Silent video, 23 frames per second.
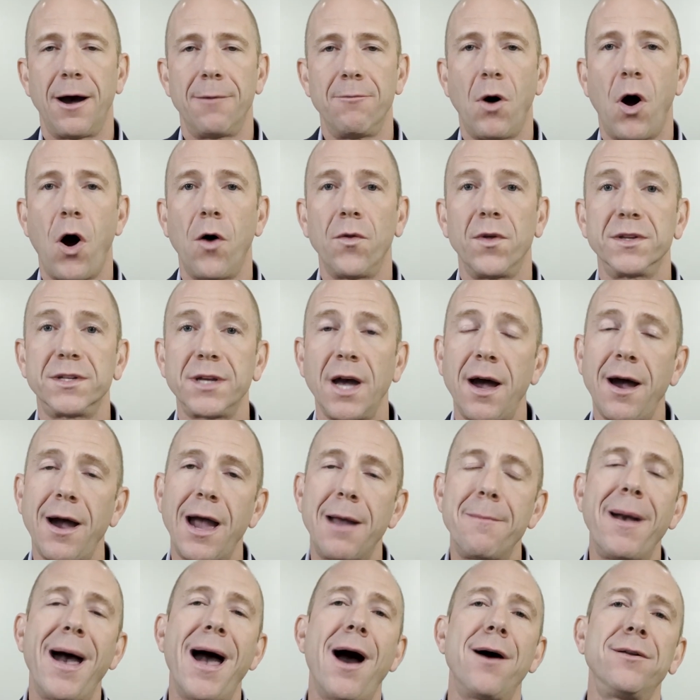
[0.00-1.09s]
all the
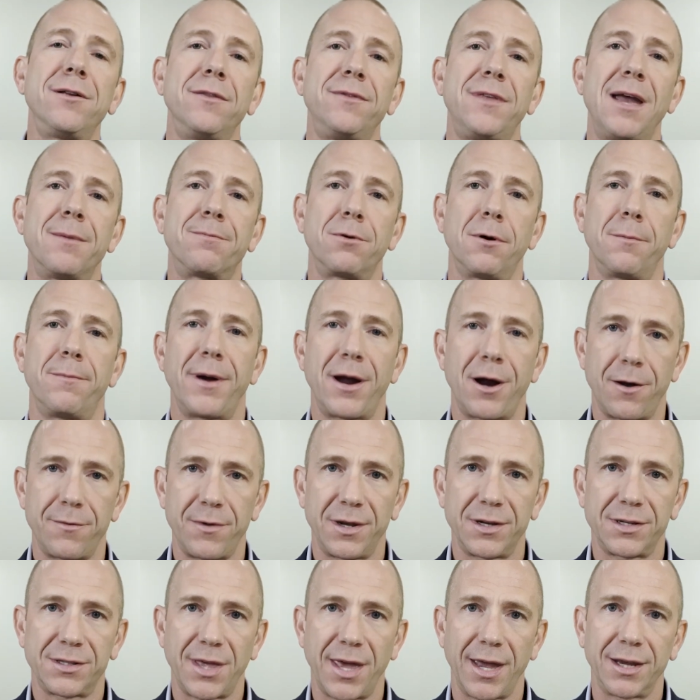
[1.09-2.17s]
time, how did they prepare
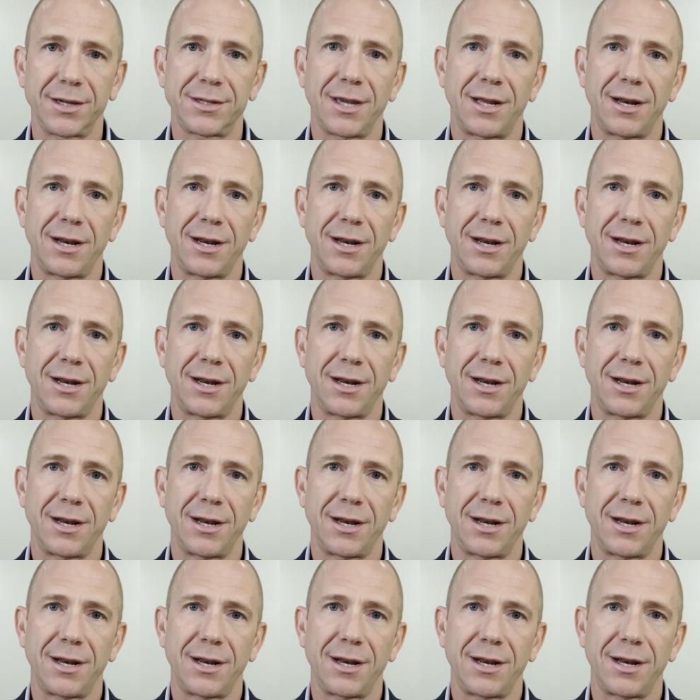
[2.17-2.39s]
these things?